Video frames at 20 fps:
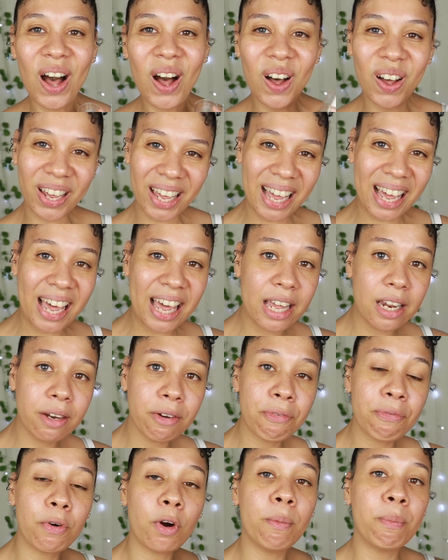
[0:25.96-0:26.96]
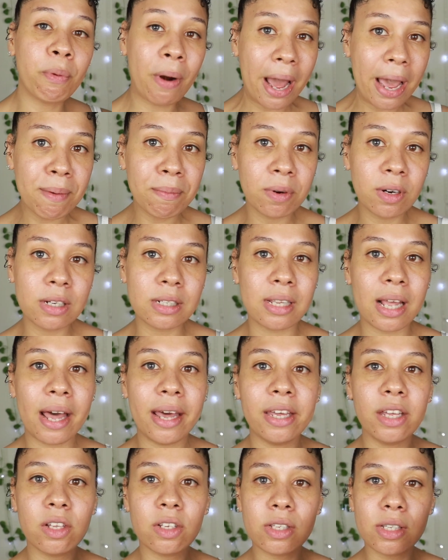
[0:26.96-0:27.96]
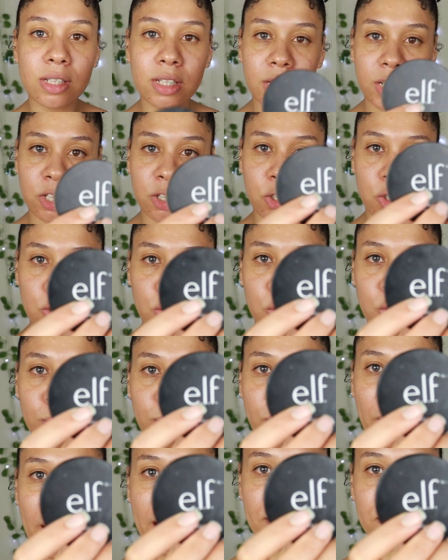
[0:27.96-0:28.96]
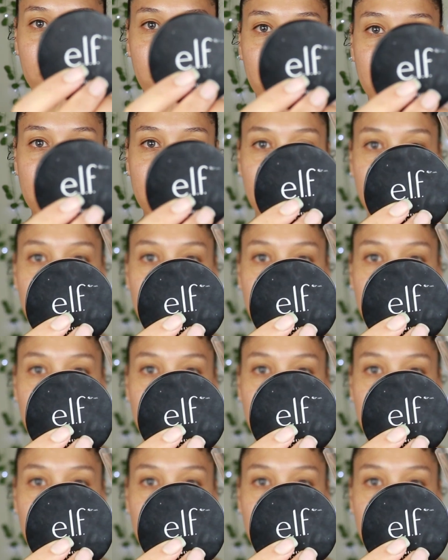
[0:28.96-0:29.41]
Okay, and for primers, I use these two primers.